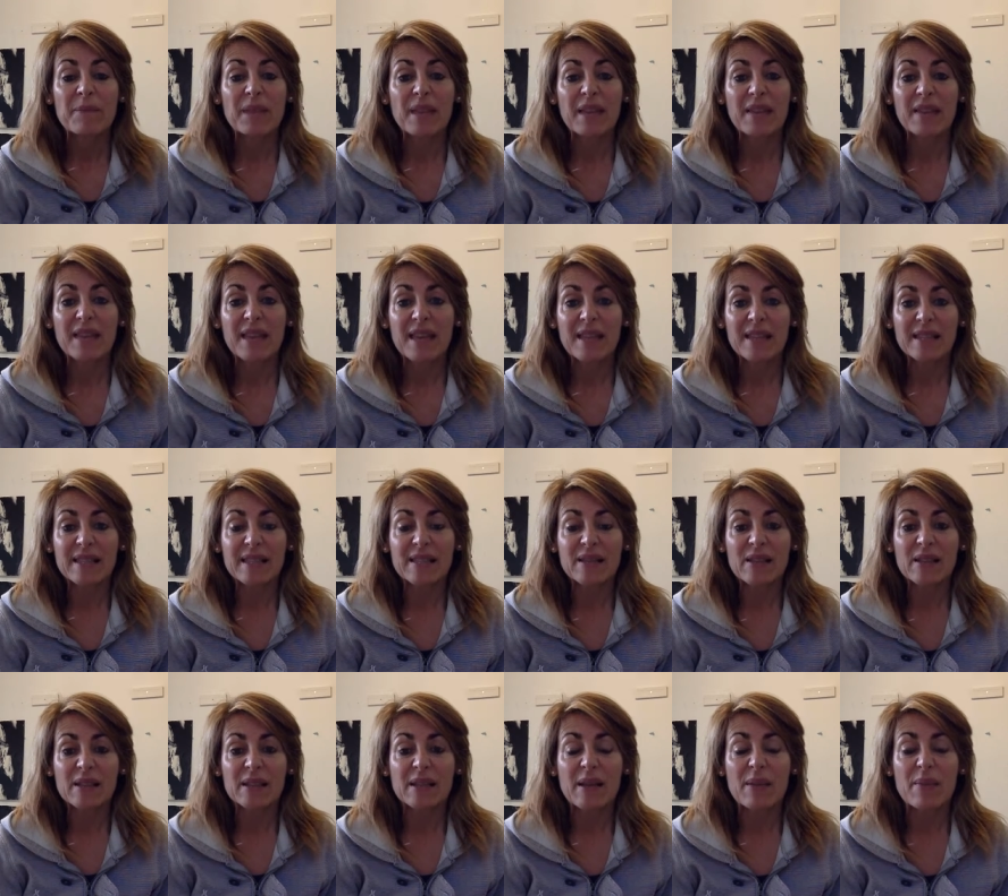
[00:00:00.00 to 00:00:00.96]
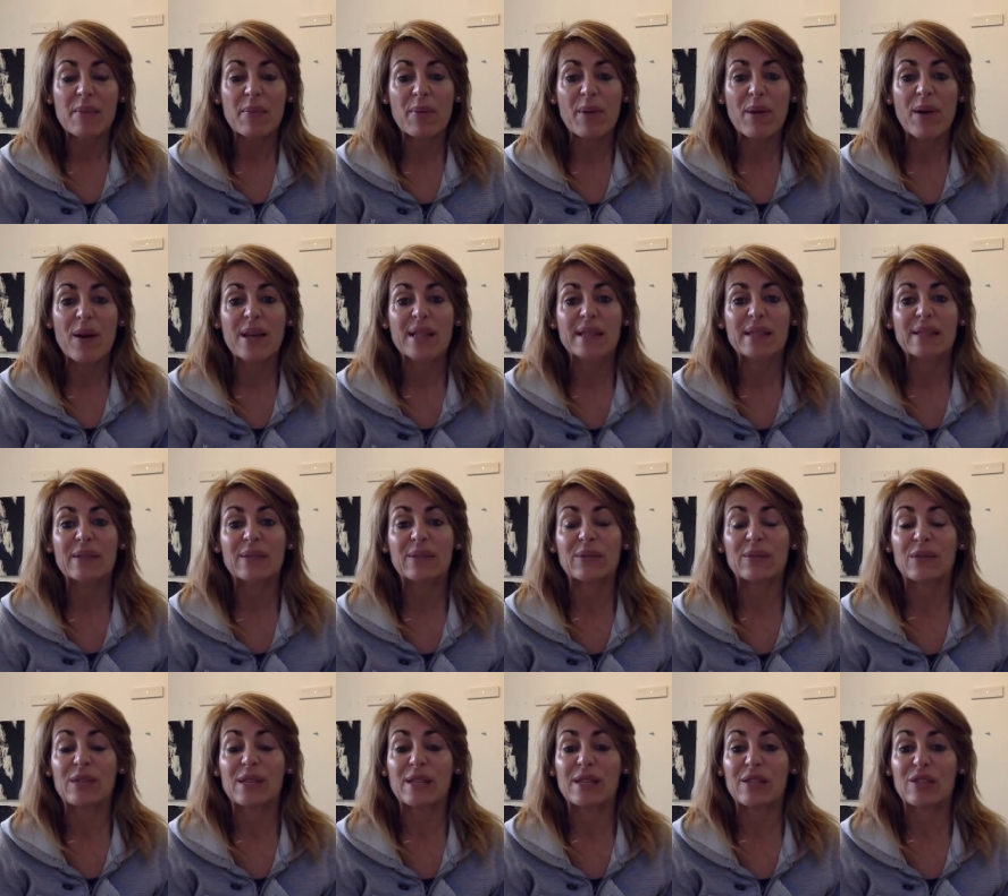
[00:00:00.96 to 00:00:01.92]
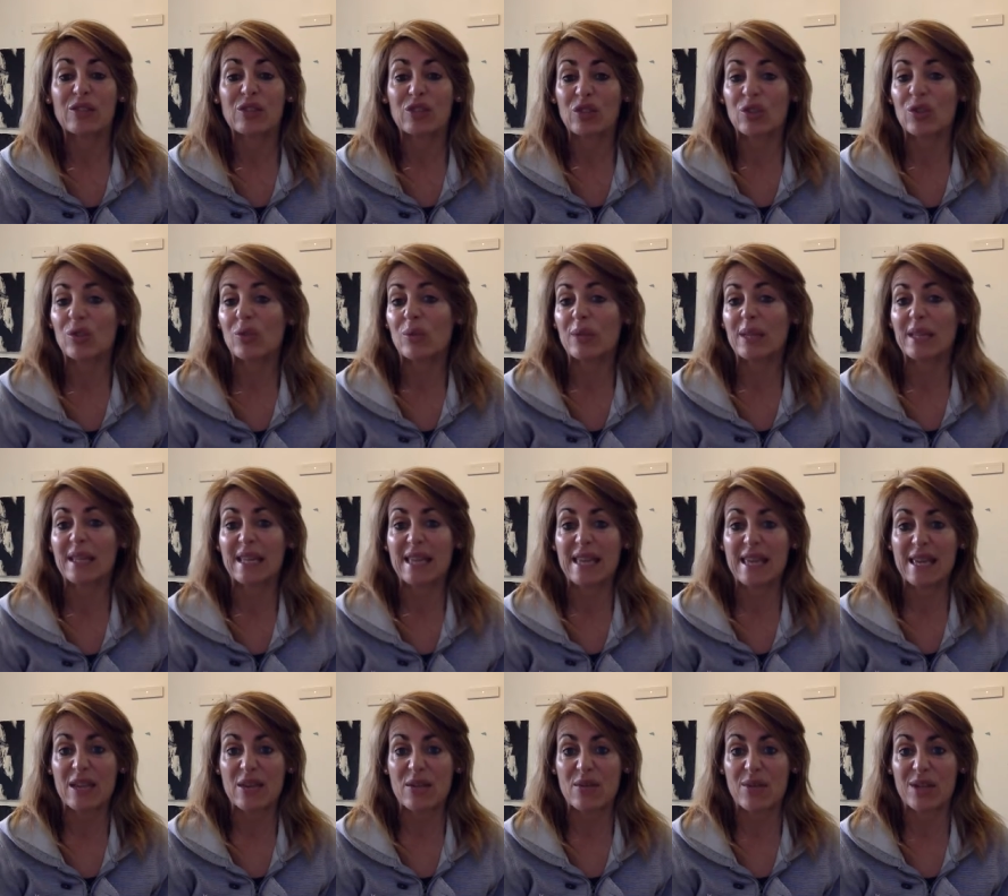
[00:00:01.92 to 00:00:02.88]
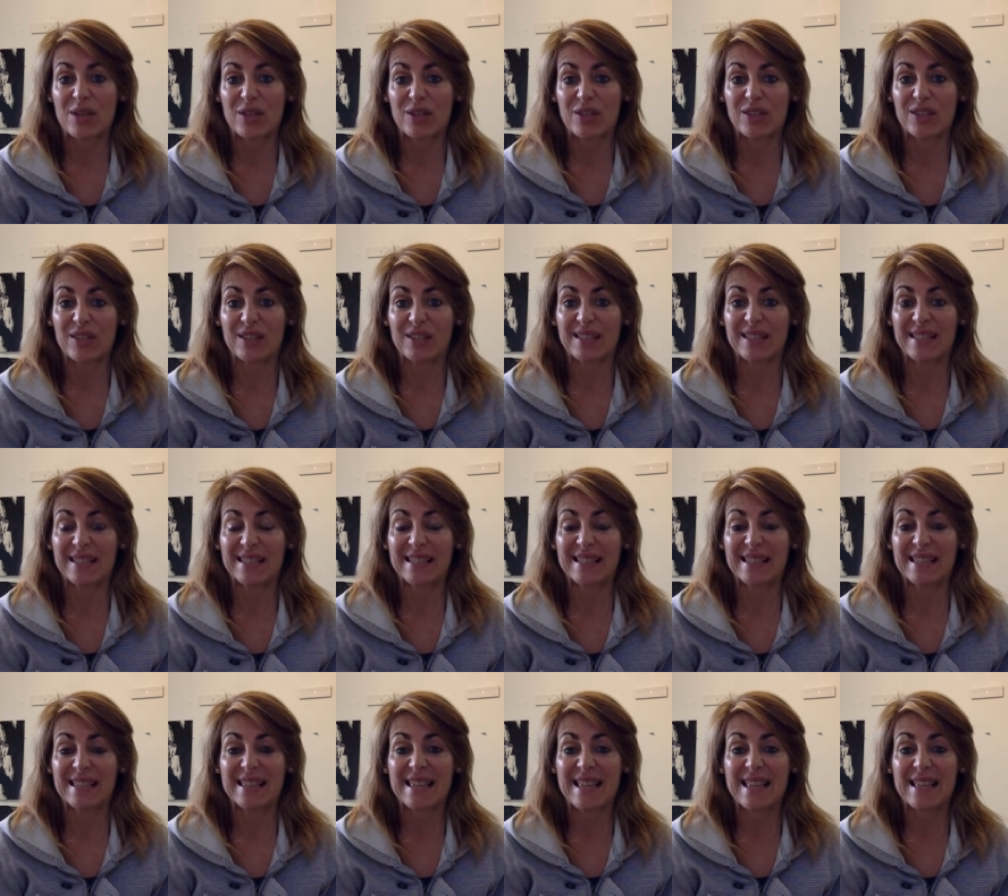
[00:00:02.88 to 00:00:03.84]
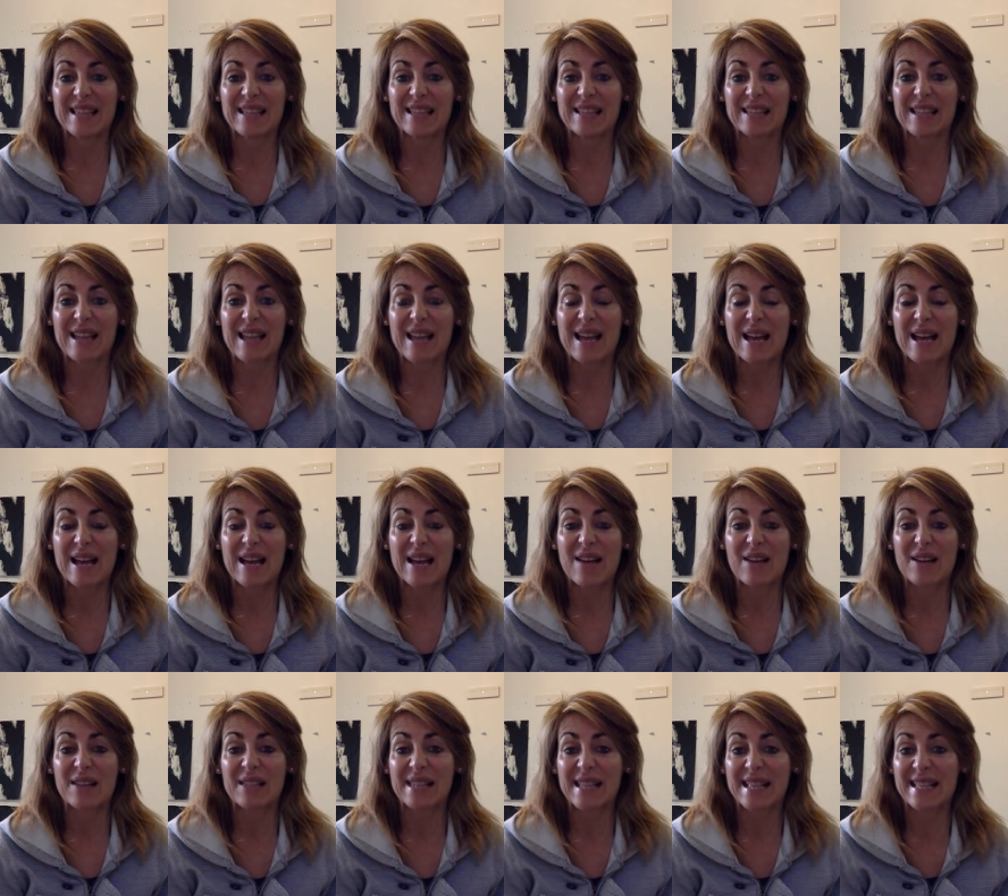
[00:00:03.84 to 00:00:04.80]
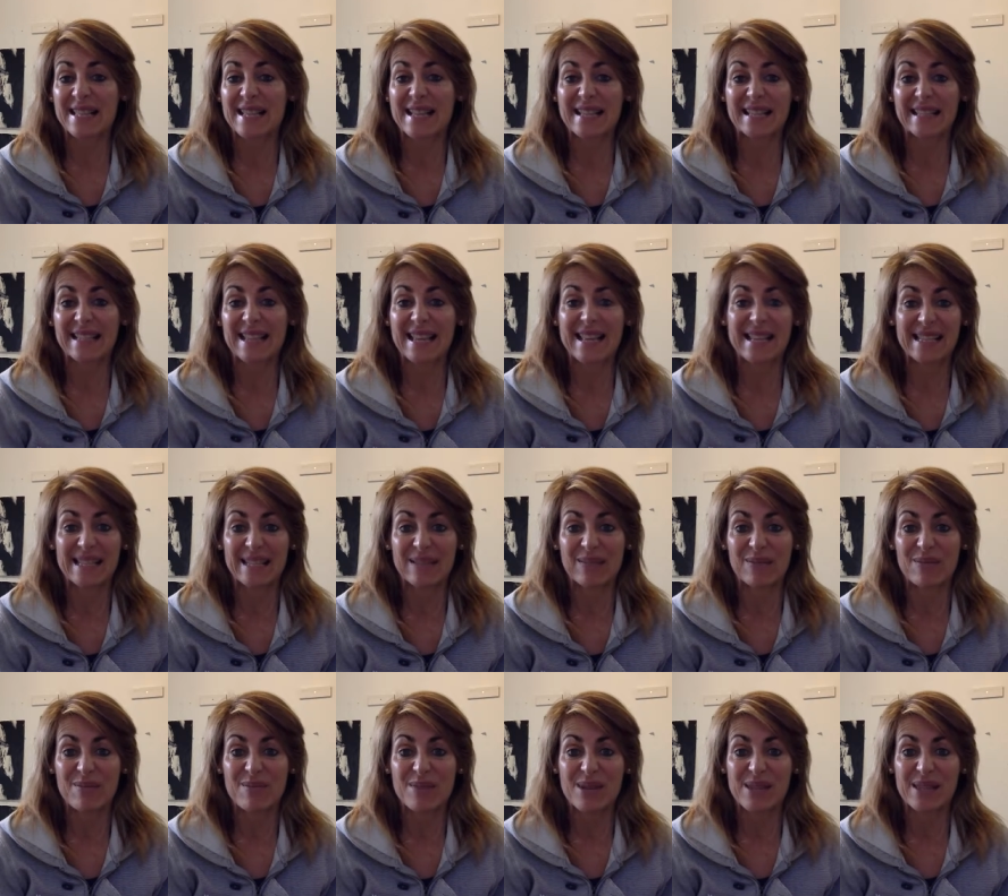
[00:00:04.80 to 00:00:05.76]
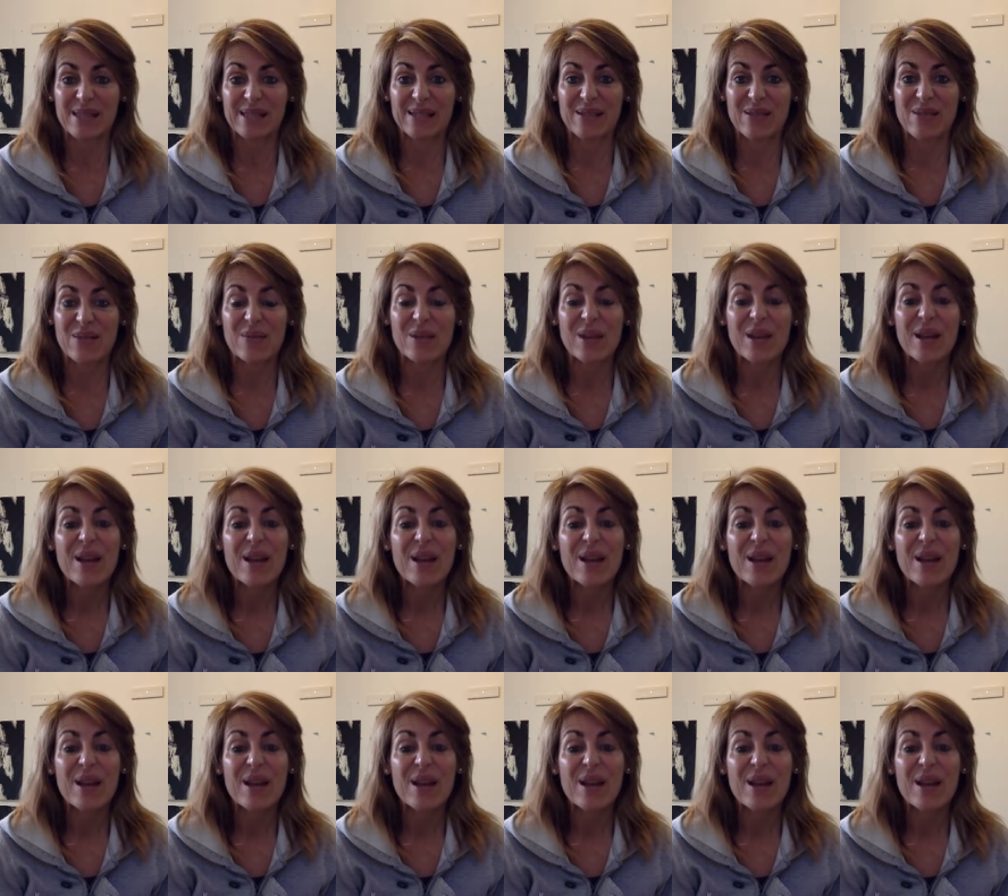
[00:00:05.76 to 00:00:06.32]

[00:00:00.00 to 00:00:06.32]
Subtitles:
And the exercise comprised of these two really key questions that I sat down and answered for myself.